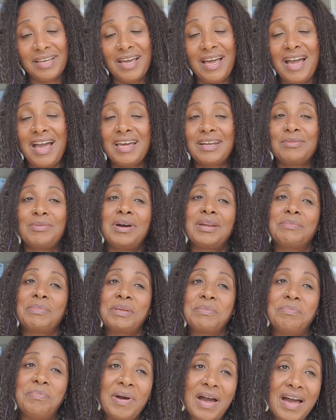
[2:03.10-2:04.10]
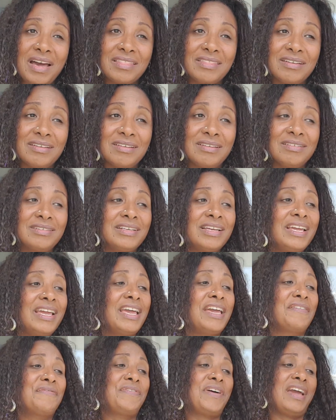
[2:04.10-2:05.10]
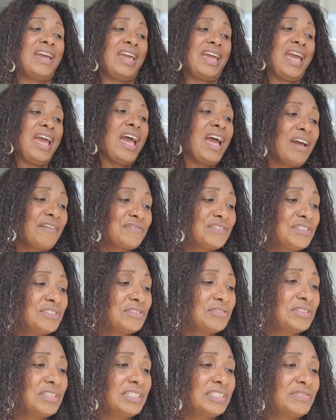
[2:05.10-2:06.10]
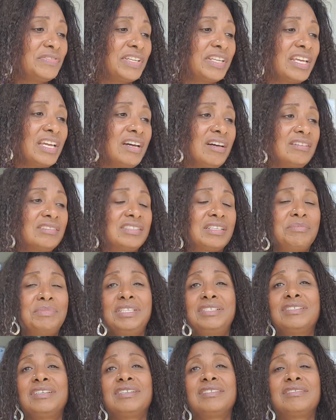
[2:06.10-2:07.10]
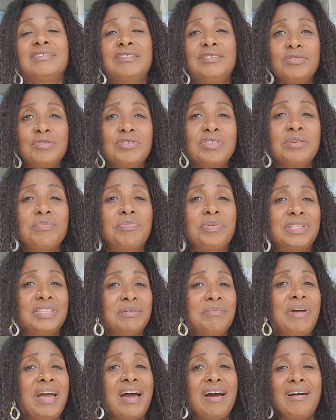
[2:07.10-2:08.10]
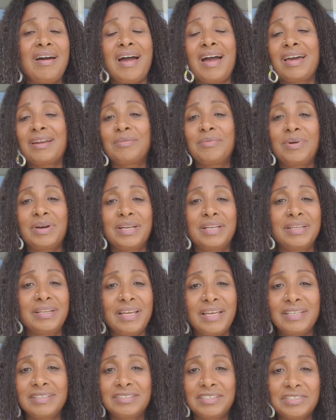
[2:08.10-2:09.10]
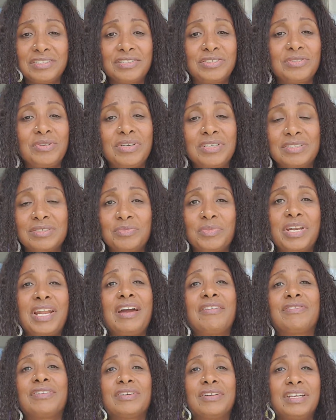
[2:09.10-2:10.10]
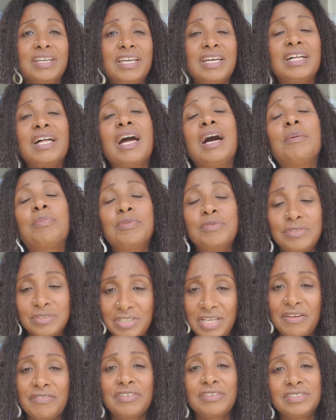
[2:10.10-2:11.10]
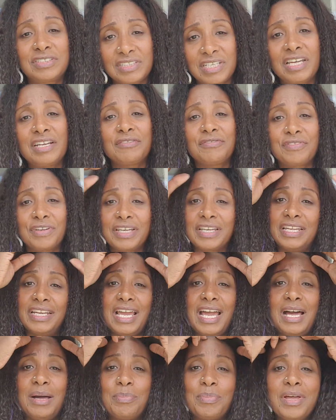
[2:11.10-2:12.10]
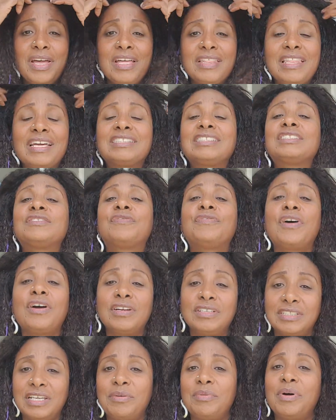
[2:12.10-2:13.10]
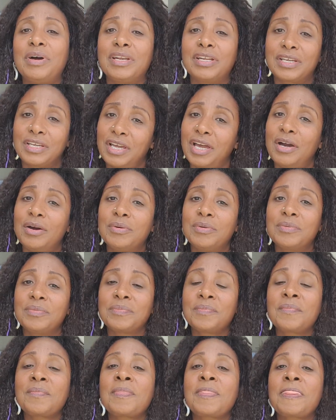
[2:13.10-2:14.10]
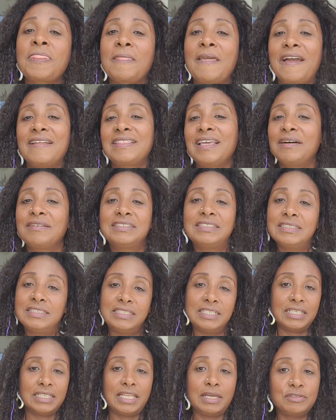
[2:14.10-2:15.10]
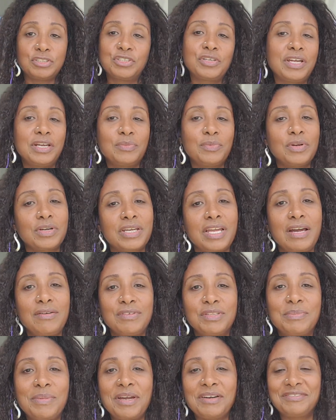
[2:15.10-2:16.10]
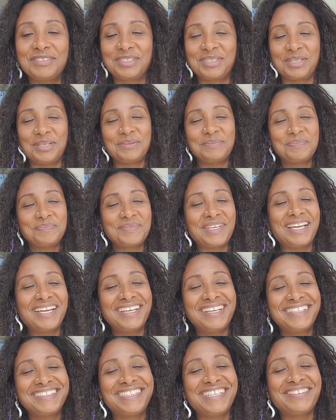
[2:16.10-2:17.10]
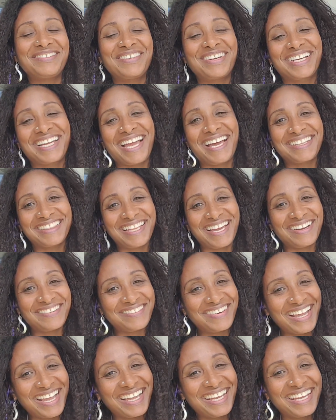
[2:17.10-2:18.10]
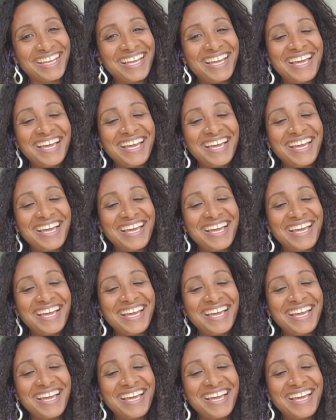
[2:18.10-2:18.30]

I don't want to be bothered. If I have to do these videos, let me just do them, put them out. I don't want it, just as long, whatever. It'll help whoever it's going to freaking help. That's as far as I want to go. Right? That was the deal I was trying to work out with my oversoul. It didn't work out that way